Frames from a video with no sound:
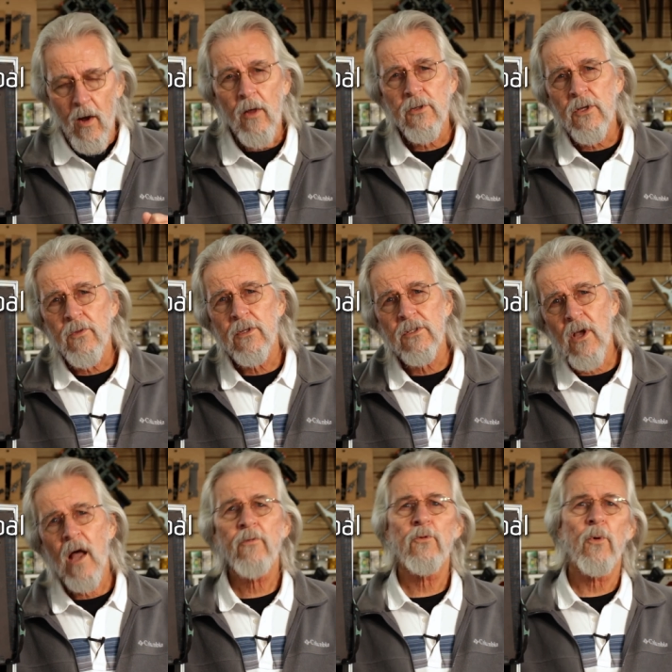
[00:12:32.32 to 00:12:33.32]
Also the
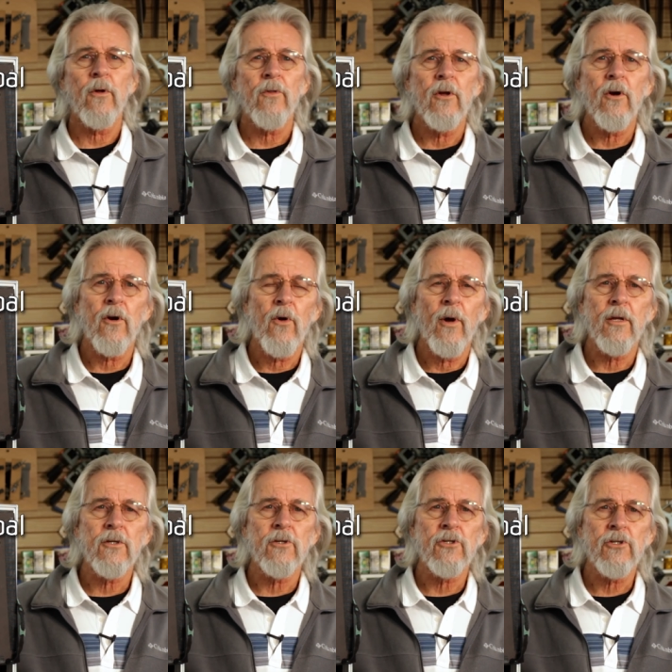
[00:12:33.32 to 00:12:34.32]
software that you're going
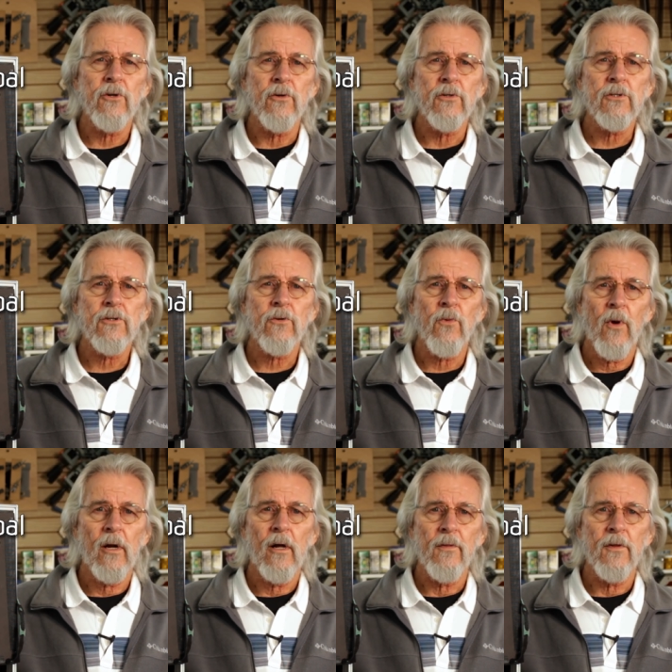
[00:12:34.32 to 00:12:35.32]
to choose to
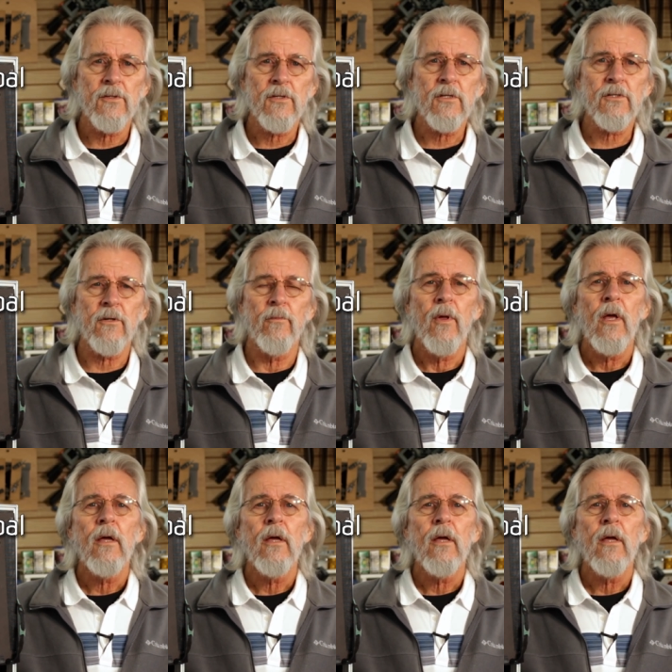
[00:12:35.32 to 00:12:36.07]
run on the system.